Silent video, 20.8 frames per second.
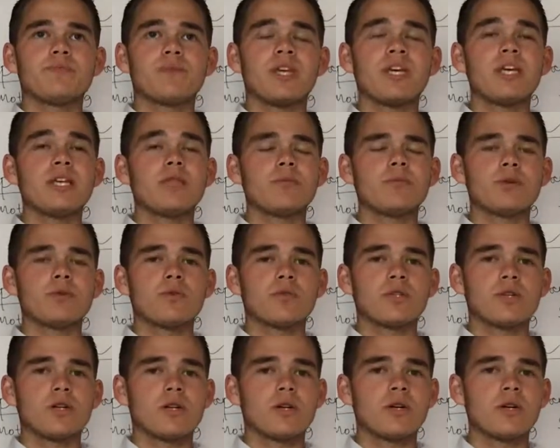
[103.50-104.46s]

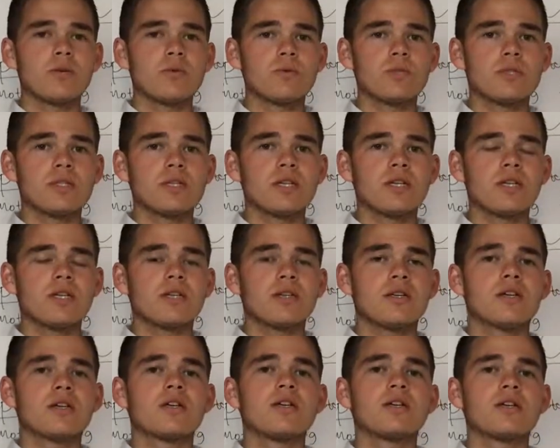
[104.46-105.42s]
InMotion Hosting,
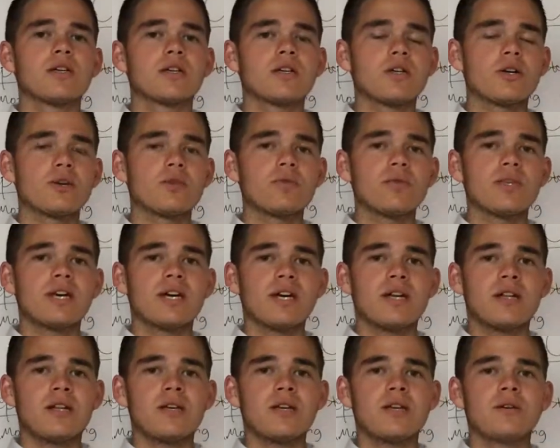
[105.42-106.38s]

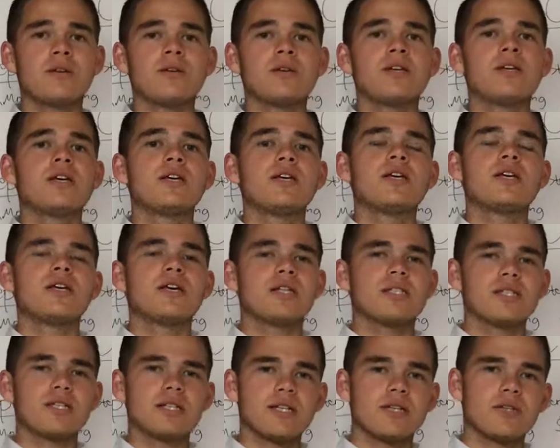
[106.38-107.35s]
GoDaddy,
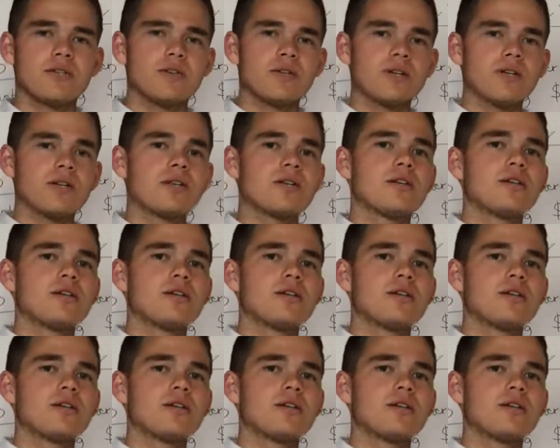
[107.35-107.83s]
etc.